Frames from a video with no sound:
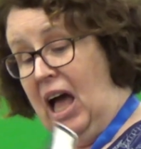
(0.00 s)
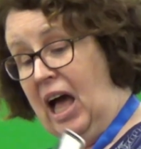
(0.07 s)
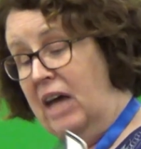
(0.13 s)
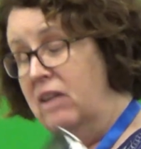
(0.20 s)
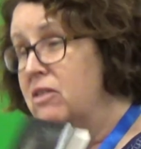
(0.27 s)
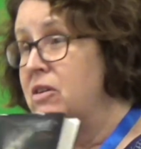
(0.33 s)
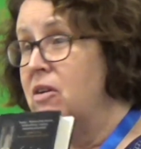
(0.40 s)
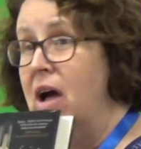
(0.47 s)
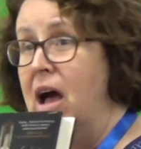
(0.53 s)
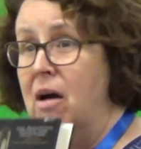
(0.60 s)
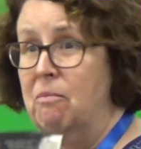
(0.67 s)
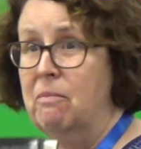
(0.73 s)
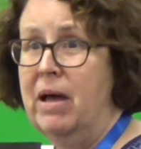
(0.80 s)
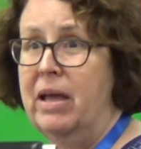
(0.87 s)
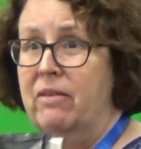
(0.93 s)
I don't know
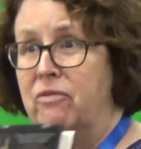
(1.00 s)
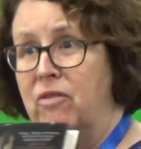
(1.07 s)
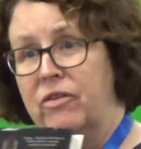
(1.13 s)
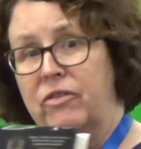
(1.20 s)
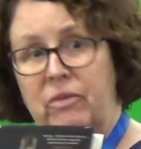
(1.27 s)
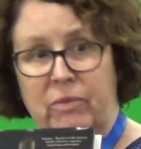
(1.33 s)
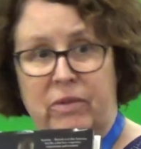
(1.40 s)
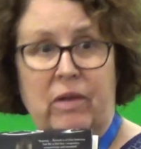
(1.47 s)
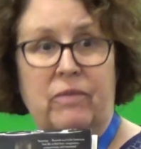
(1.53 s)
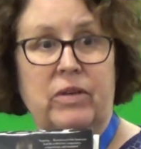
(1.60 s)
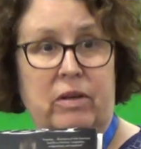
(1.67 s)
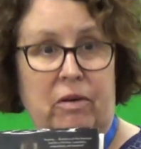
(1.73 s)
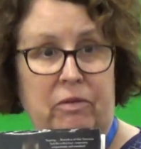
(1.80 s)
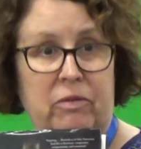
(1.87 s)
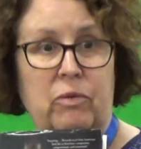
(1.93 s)
how Mike forced himself
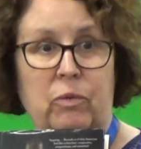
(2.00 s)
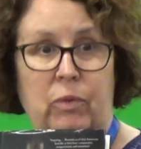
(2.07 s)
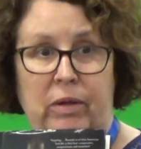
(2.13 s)
to go through